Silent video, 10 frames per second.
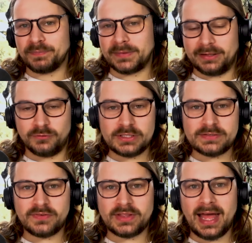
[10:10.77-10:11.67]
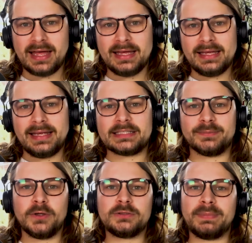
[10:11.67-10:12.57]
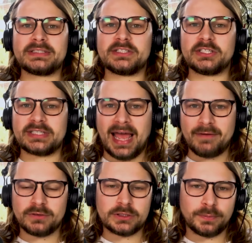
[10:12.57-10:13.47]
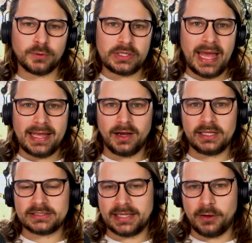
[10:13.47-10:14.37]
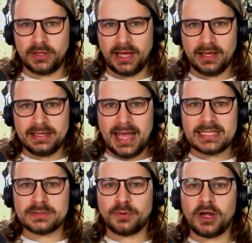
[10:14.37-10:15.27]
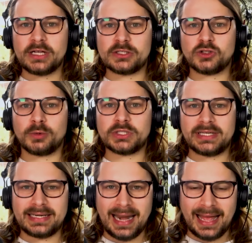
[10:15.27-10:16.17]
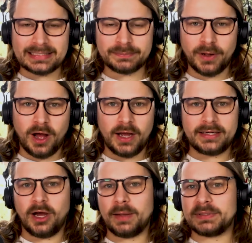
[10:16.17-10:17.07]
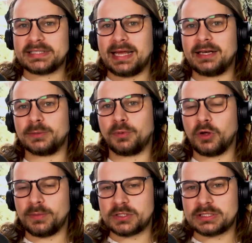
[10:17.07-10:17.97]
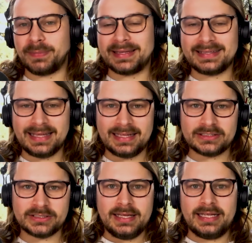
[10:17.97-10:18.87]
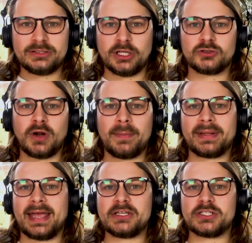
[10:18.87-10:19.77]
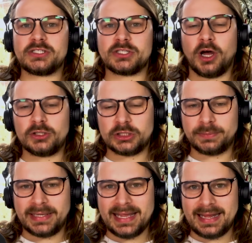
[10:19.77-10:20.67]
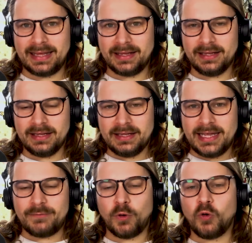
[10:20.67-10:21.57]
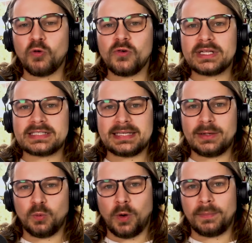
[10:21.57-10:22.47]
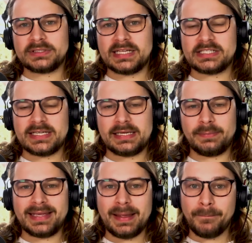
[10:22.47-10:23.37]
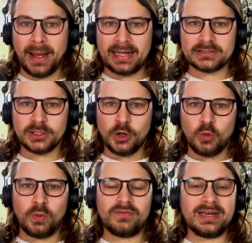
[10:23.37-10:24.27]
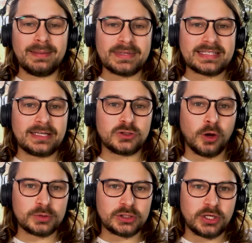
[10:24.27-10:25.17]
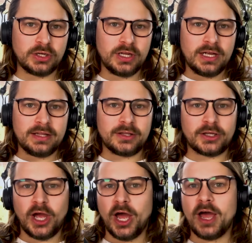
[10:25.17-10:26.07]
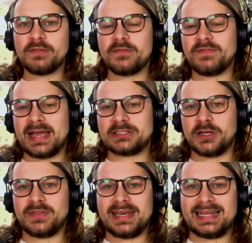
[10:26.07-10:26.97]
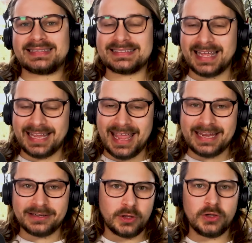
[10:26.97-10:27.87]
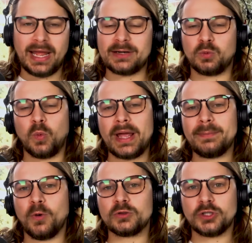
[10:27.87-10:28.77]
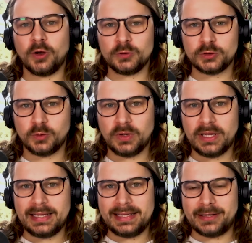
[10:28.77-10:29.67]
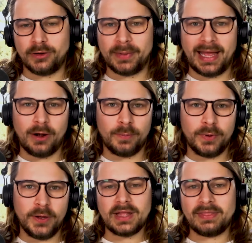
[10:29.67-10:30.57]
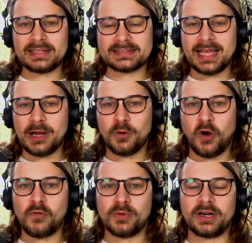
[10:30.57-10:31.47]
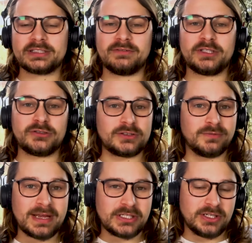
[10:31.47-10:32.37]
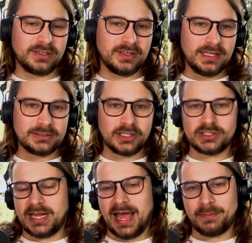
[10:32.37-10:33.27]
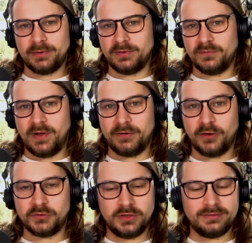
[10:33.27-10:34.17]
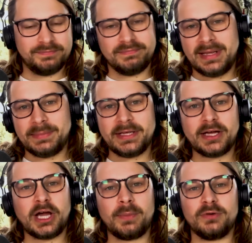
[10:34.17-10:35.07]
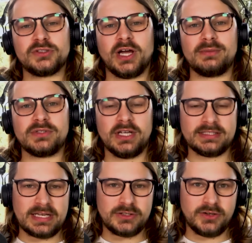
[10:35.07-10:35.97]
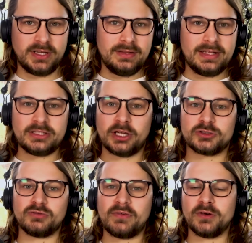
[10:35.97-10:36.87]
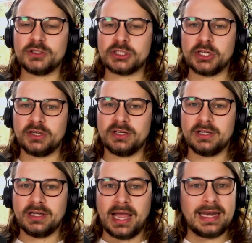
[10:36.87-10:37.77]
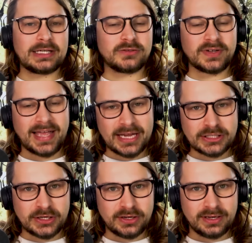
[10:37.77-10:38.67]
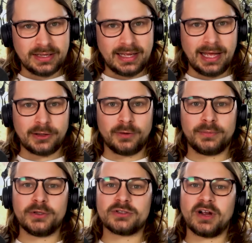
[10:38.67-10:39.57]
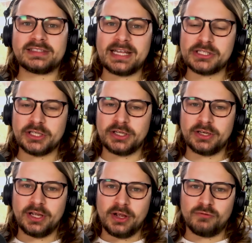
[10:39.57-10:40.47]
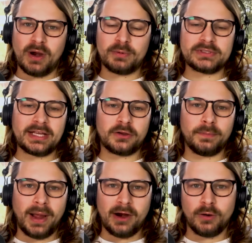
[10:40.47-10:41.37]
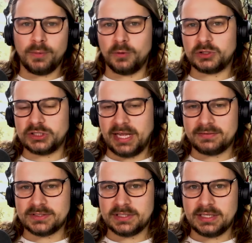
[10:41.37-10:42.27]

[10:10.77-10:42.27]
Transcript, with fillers: And the reason for that is most businesses haven't deployed AI at scale yet. Enterprise adoption lags behind hyperscaler deployments by years. Industrial applications are just beginning. If we're already seeing 1% GDP impact with limited adoption, the curve effect over the next decade could add way more total economic output. That scale of productivity transformation doesn't happen very often, maybe a couple of times a century. The Industrial Revolution, electrification, and computerization represent comparable shifts.